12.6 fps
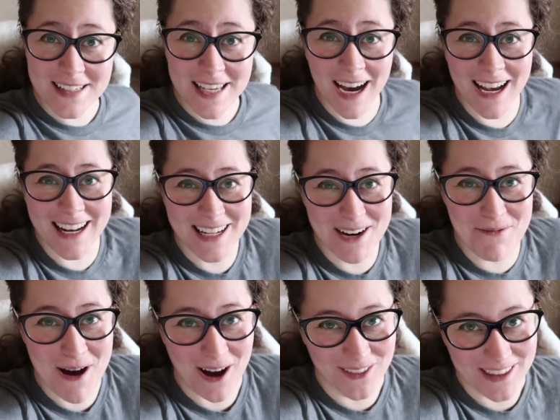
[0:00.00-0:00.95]
excited
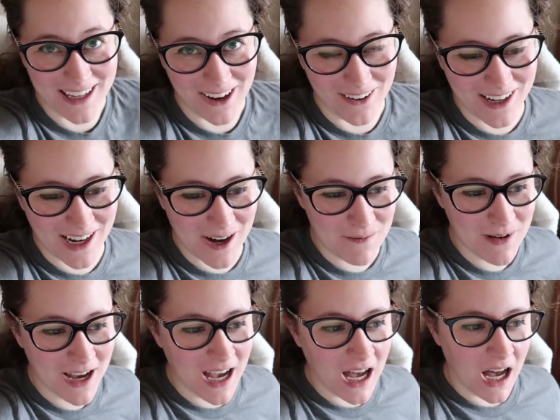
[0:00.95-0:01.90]
about the
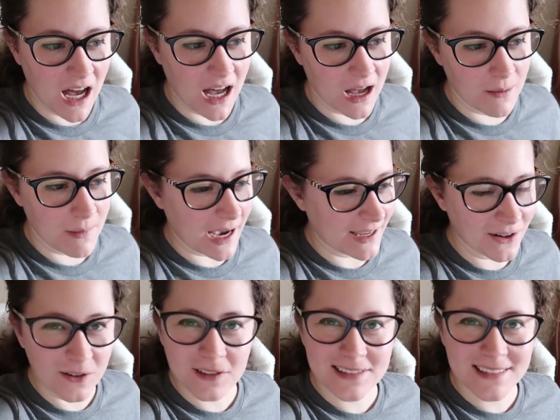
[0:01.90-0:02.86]
outcome. Um, I
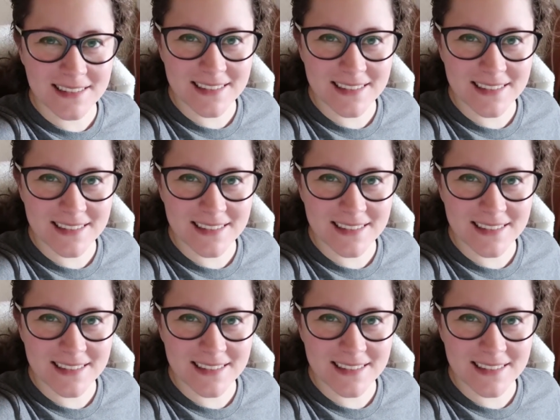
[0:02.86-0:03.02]
don't,